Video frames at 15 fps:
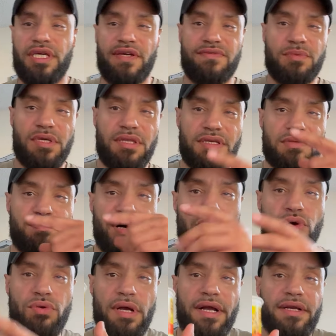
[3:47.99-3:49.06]
gives me this
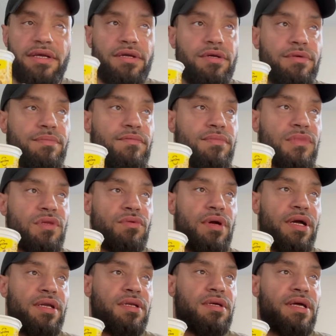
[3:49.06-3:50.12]
bowl right here,
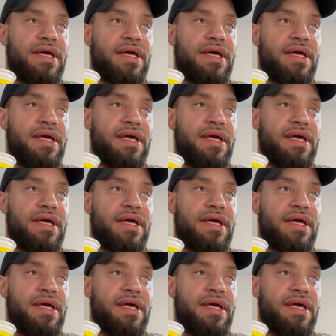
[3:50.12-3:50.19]
right?